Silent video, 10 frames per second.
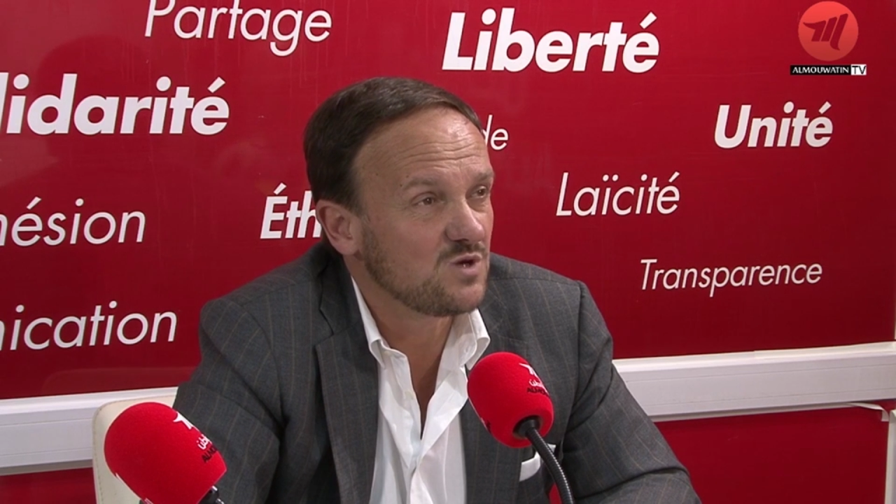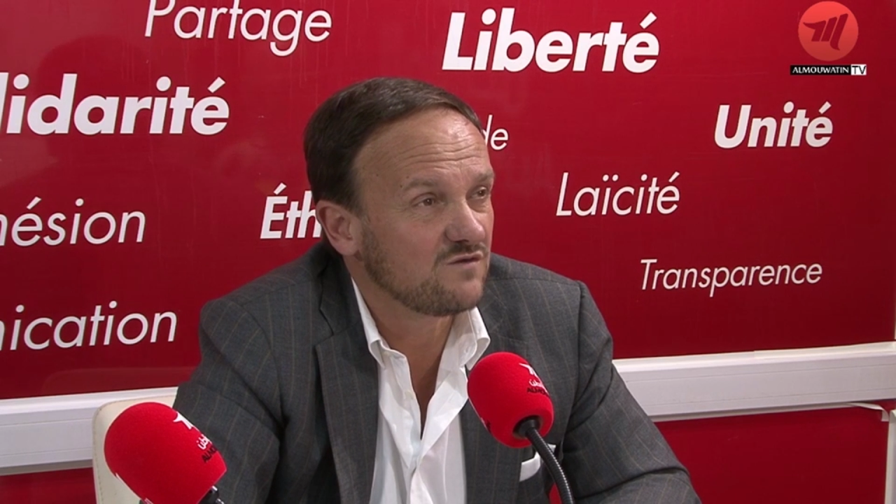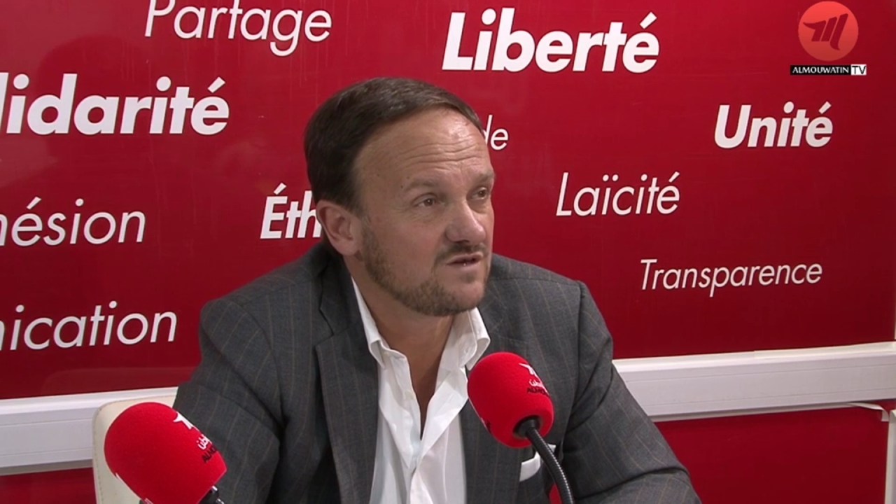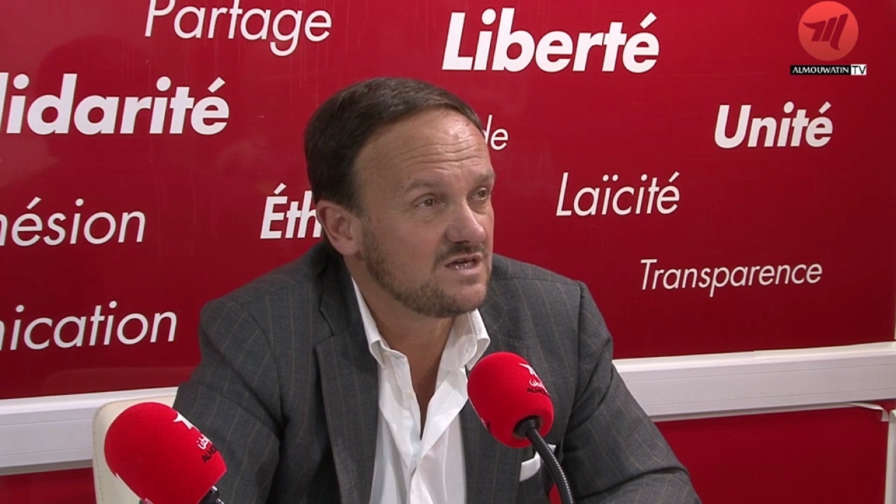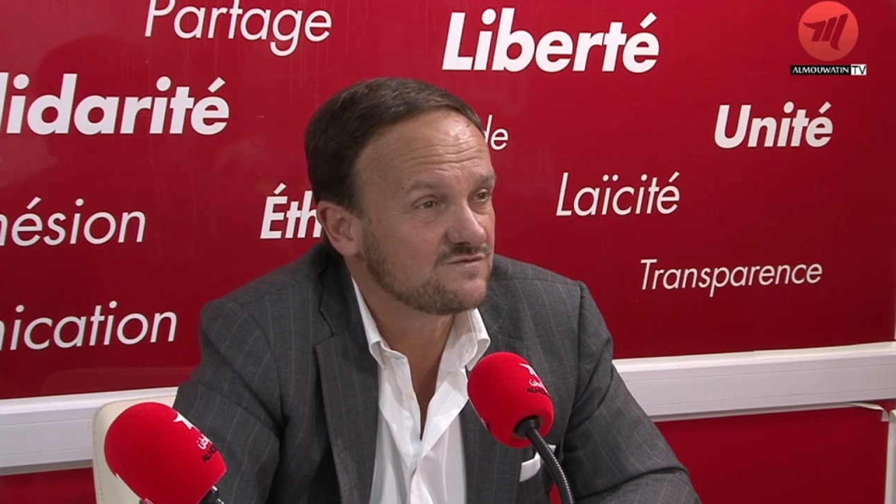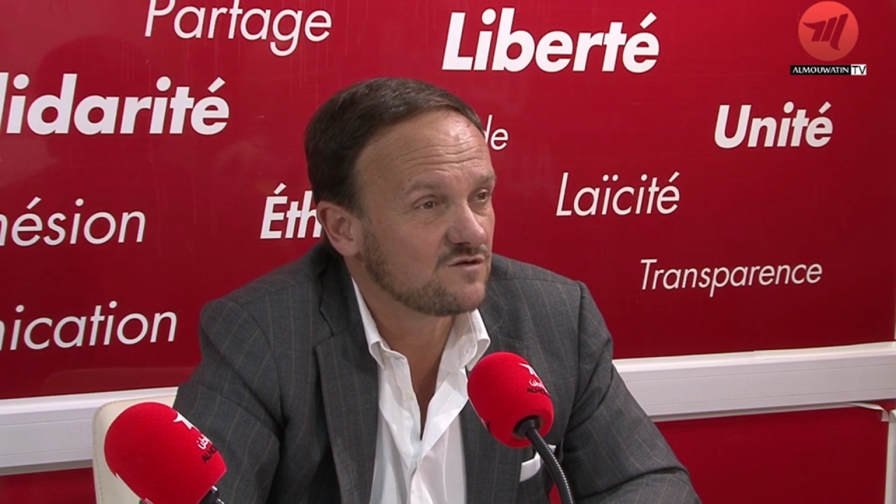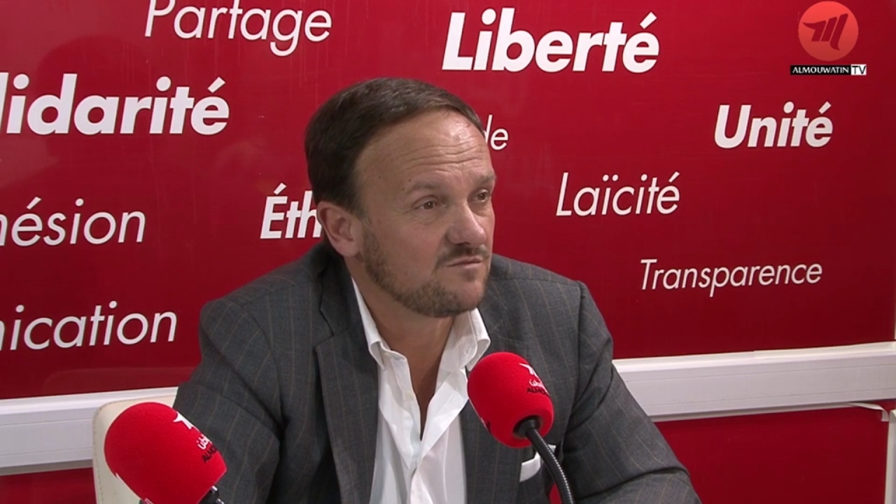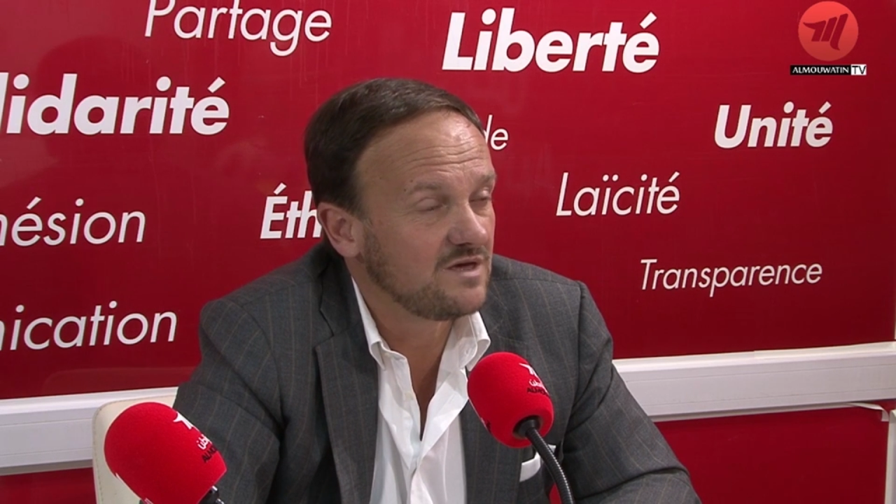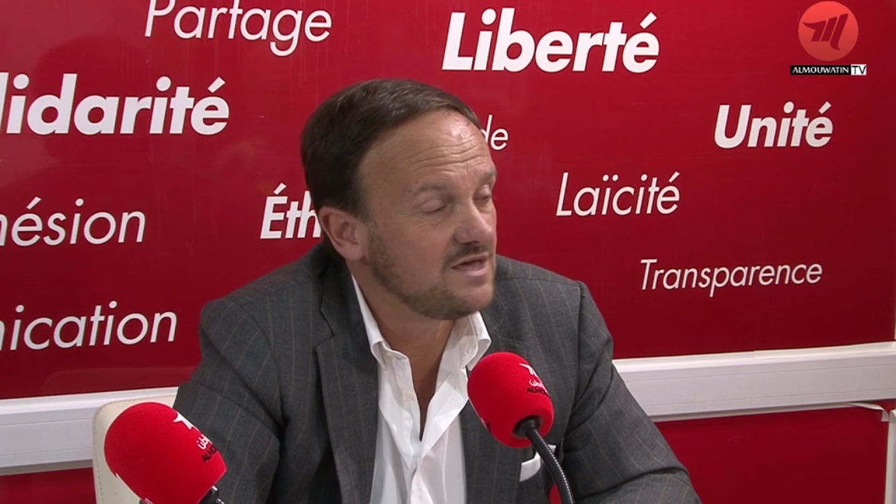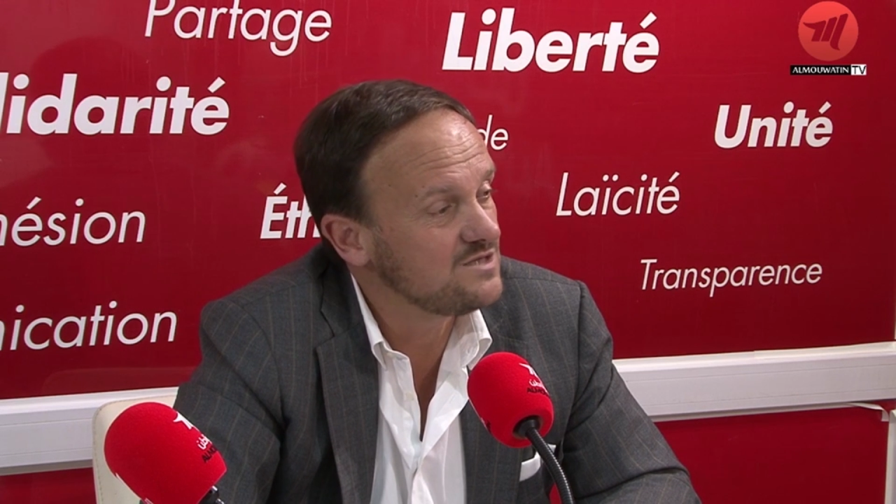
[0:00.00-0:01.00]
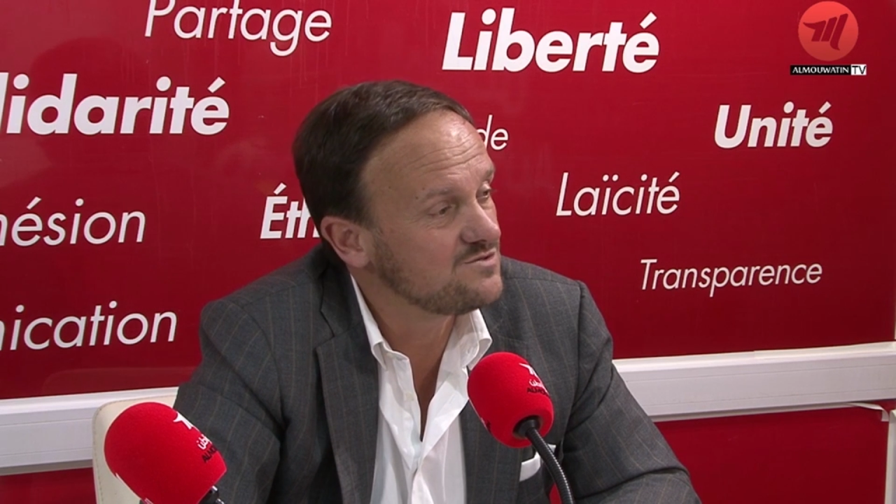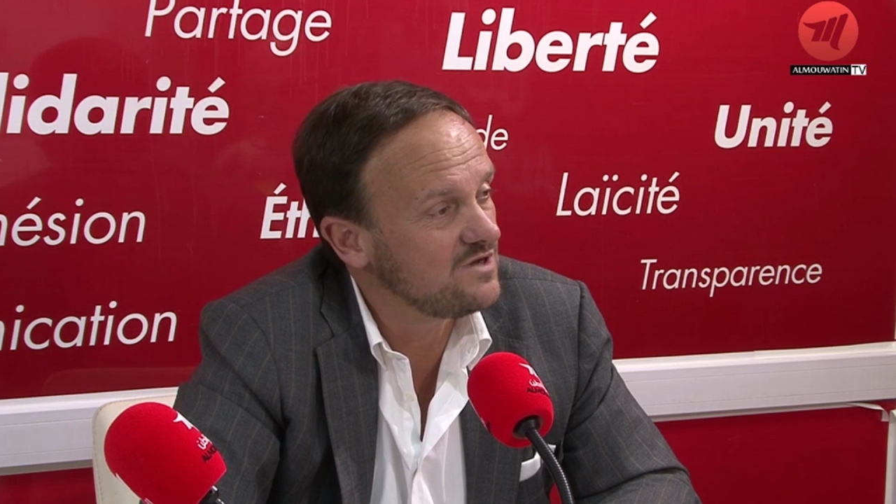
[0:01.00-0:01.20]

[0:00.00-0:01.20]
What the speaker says: we have kids from 8 to